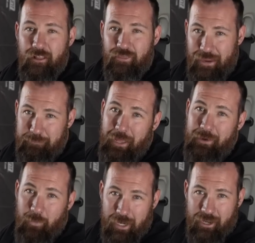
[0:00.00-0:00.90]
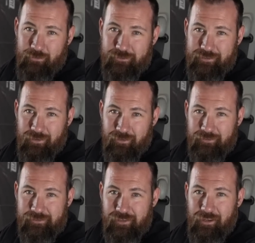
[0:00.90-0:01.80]
They play 100
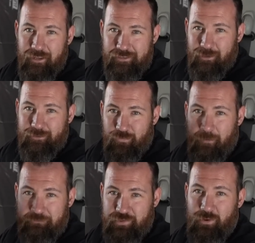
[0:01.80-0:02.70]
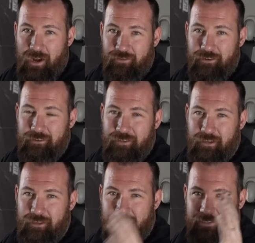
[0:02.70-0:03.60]
songs. So it's from 200
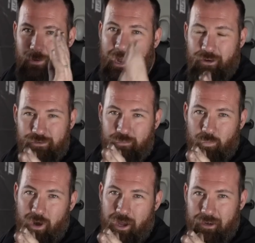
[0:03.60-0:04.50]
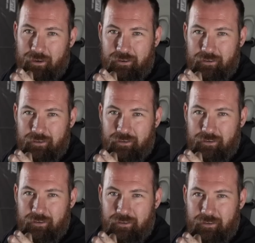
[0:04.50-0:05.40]
to 101.
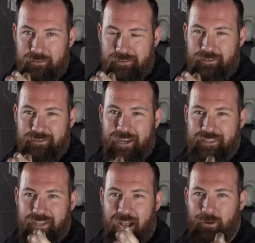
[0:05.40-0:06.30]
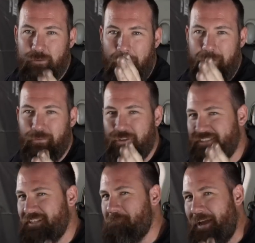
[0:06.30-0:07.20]
So it's like the 100 people that
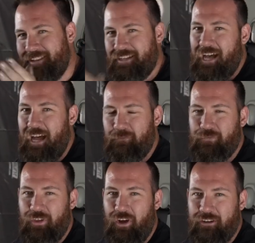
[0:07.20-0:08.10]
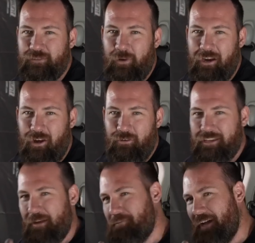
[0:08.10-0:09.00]
didn't make the cut for the hottest 100
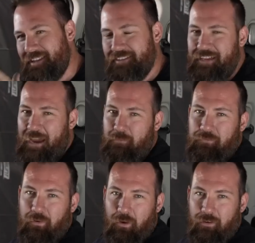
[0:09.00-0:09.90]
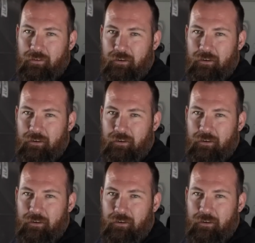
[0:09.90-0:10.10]
get played the day before.